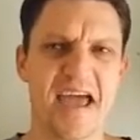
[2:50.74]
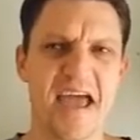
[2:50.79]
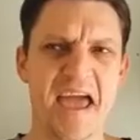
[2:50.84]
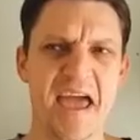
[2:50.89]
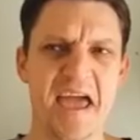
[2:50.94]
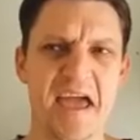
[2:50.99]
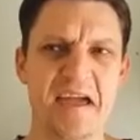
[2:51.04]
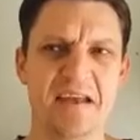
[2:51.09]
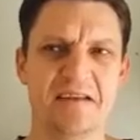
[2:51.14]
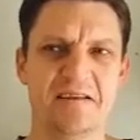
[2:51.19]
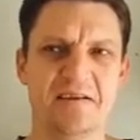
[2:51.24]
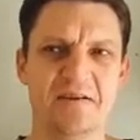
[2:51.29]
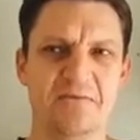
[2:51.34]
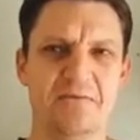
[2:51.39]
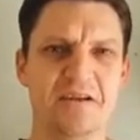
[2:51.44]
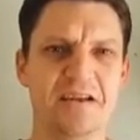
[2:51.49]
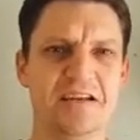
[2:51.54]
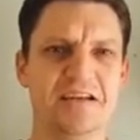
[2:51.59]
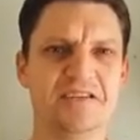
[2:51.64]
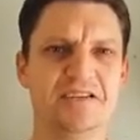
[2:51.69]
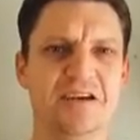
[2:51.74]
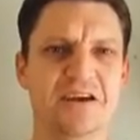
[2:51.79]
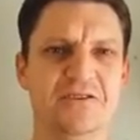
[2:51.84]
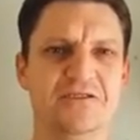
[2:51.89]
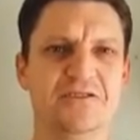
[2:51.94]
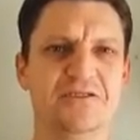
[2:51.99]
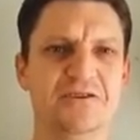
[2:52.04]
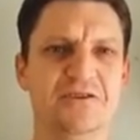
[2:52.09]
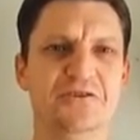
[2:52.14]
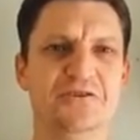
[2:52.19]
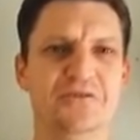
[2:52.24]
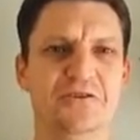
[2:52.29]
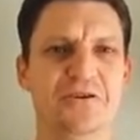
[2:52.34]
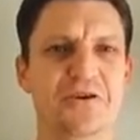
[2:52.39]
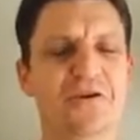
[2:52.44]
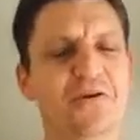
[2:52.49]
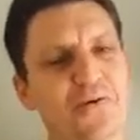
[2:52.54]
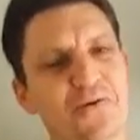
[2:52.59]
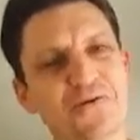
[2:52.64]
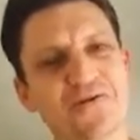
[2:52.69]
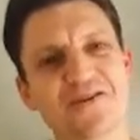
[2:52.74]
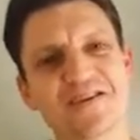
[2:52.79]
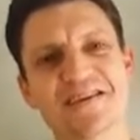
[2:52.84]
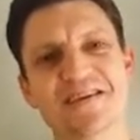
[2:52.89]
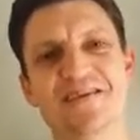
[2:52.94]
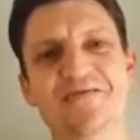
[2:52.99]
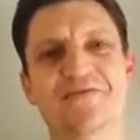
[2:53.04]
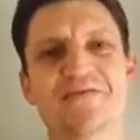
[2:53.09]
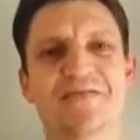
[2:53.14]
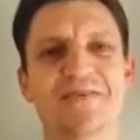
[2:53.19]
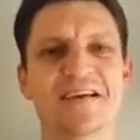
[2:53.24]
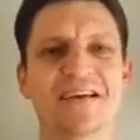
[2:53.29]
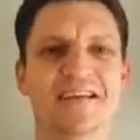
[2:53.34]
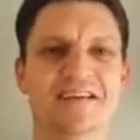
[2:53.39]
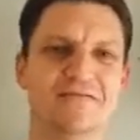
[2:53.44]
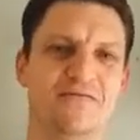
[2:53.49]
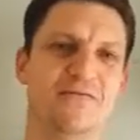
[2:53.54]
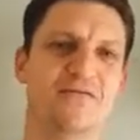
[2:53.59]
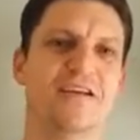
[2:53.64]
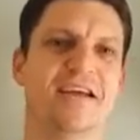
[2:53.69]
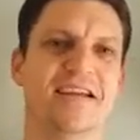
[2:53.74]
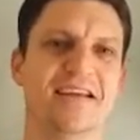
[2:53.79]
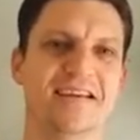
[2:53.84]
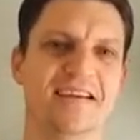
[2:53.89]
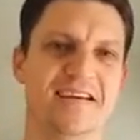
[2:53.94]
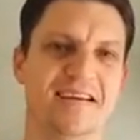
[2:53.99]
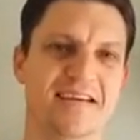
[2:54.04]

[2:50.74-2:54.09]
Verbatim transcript: And when he chose you, he called you his friend.